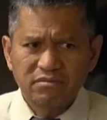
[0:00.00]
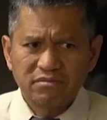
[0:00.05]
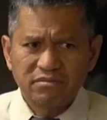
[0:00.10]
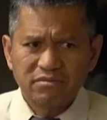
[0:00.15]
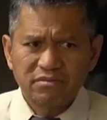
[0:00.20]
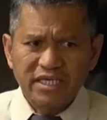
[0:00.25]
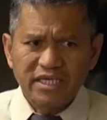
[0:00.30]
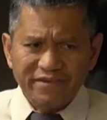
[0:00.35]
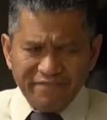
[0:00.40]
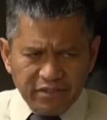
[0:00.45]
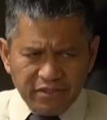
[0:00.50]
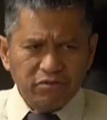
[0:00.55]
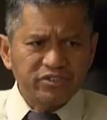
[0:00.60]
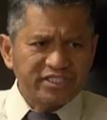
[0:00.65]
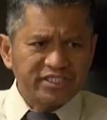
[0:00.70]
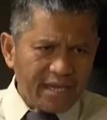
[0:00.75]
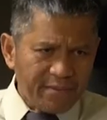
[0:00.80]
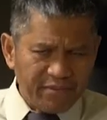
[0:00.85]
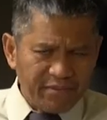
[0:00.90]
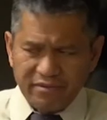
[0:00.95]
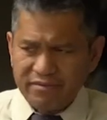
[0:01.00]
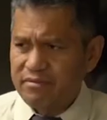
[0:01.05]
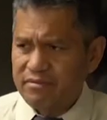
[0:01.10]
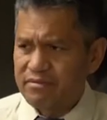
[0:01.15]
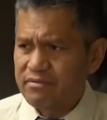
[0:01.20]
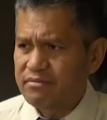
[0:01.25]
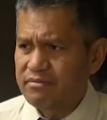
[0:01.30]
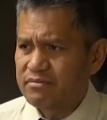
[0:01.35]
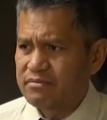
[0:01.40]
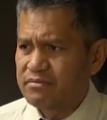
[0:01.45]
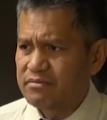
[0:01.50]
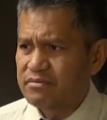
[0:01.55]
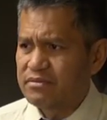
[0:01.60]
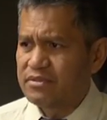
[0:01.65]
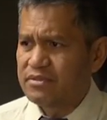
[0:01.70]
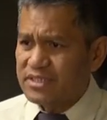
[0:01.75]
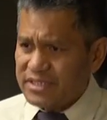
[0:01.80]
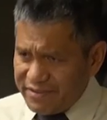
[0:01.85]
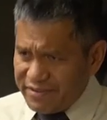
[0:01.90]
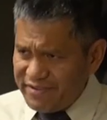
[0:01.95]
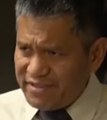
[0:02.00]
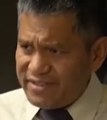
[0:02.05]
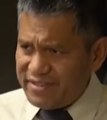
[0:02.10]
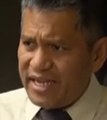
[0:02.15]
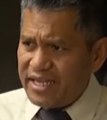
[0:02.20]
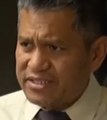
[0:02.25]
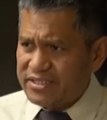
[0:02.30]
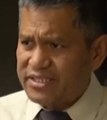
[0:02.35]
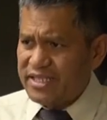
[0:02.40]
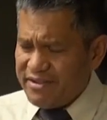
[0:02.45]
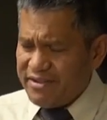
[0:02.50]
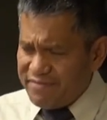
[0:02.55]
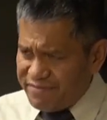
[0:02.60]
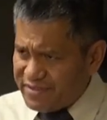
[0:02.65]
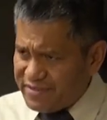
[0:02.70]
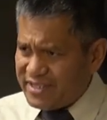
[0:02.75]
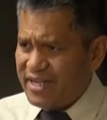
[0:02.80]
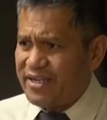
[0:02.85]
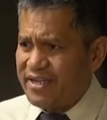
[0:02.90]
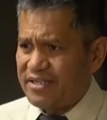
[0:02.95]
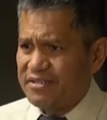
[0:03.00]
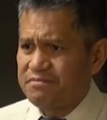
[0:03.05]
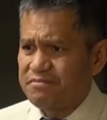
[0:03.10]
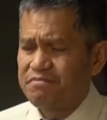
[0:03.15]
even on Sabbath, 7 days, every day,